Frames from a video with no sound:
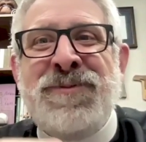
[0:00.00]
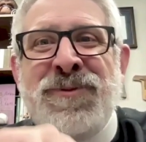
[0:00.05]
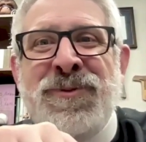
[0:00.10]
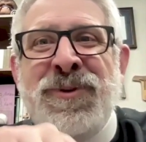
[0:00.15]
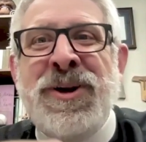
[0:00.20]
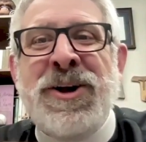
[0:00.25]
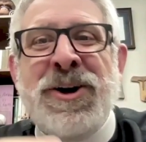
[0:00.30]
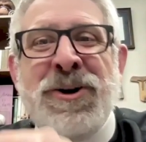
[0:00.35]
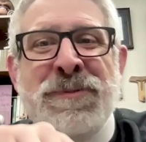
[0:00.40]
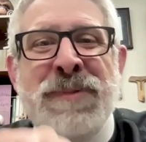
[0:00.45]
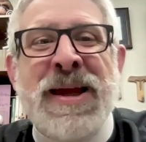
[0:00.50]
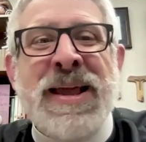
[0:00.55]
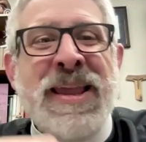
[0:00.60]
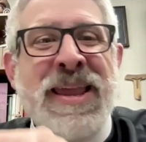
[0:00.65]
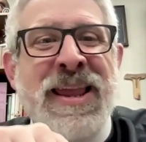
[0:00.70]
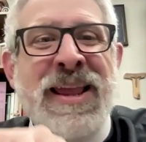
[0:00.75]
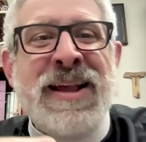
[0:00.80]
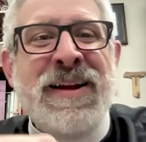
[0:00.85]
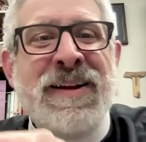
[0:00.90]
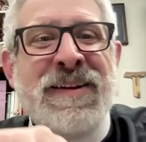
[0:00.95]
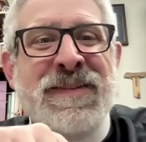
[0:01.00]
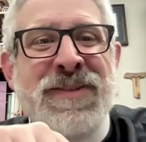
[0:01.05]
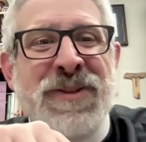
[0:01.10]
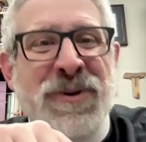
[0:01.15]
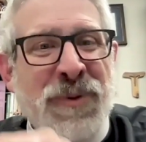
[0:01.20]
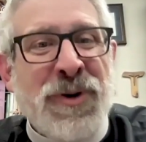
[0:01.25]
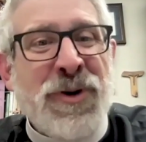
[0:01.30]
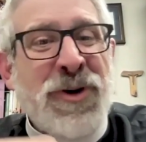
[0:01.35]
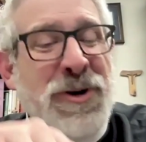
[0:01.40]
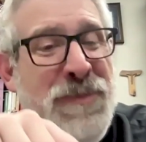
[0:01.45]
we are making the
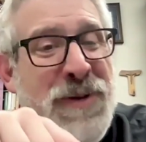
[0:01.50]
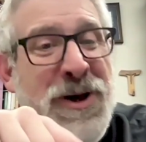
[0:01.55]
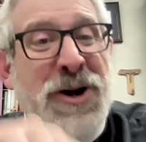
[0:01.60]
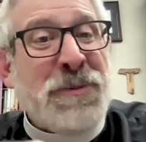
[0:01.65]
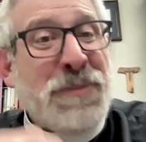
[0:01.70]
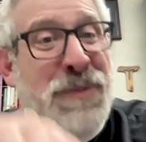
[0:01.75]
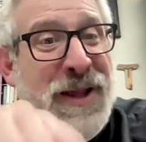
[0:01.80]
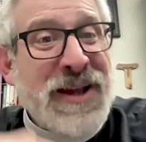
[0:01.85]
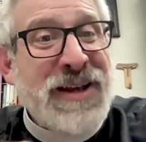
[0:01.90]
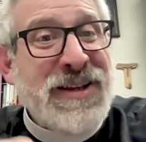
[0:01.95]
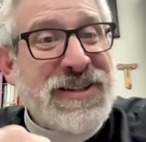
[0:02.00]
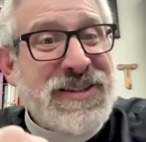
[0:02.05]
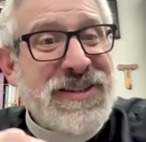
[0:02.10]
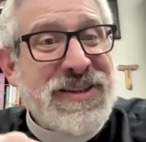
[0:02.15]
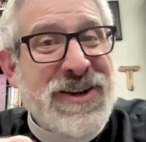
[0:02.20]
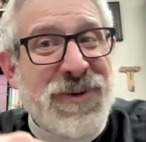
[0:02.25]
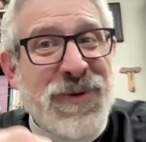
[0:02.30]
world a better place.